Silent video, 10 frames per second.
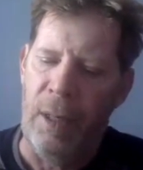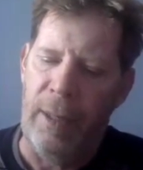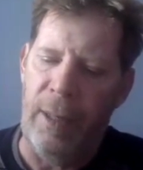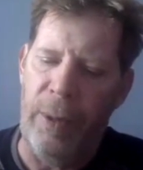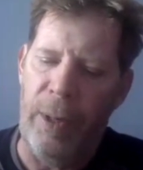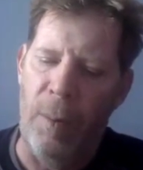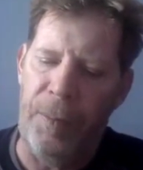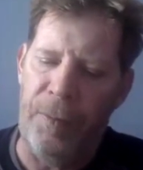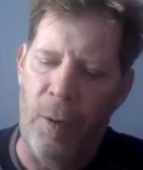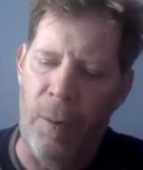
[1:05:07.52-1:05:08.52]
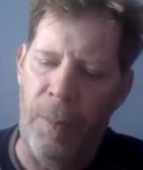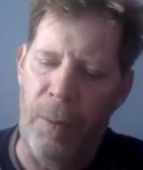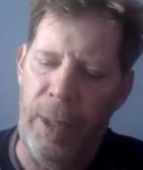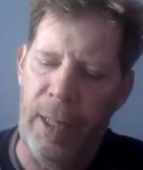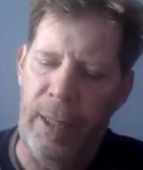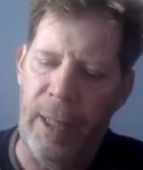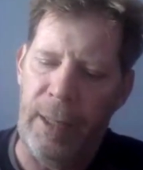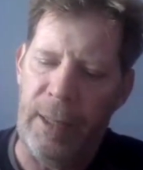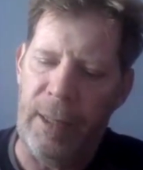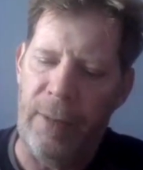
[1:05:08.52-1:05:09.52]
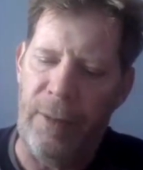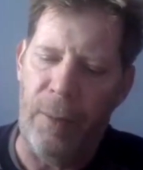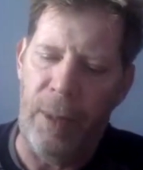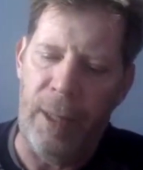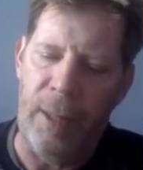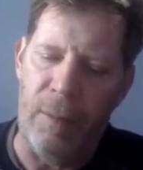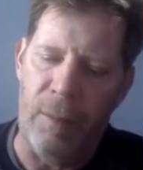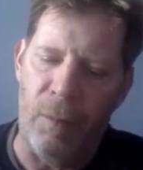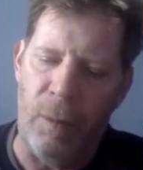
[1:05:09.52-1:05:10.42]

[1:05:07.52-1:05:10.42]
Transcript: that we hoped for, but we did get stuff that we didn't